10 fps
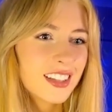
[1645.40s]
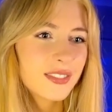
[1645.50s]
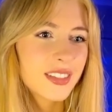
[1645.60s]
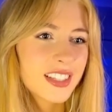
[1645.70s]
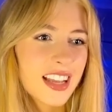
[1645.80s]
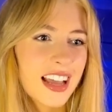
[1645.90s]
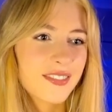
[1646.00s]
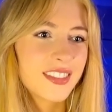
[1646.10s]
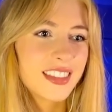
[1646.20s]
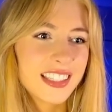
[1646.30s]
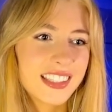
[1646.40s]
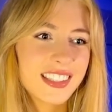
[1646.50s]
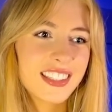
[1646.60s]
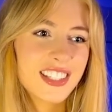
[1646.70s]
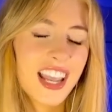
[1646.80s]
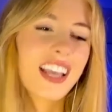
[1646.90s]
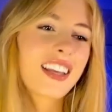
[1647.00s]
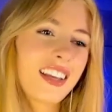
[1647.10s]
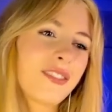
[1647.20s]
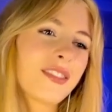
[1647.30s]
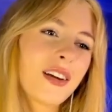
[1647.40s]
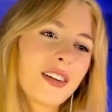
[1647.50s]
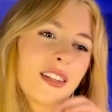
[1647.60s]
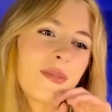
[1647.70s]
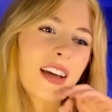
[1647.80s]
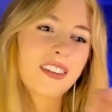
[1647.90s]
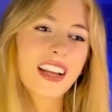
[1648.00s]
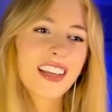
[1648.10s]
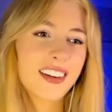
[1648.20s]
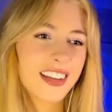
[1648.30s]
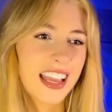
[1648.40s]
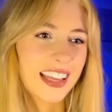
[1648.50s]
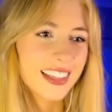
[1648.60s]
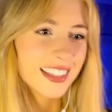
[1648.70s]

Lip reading: because I have this check if they go to the back rank. Okay.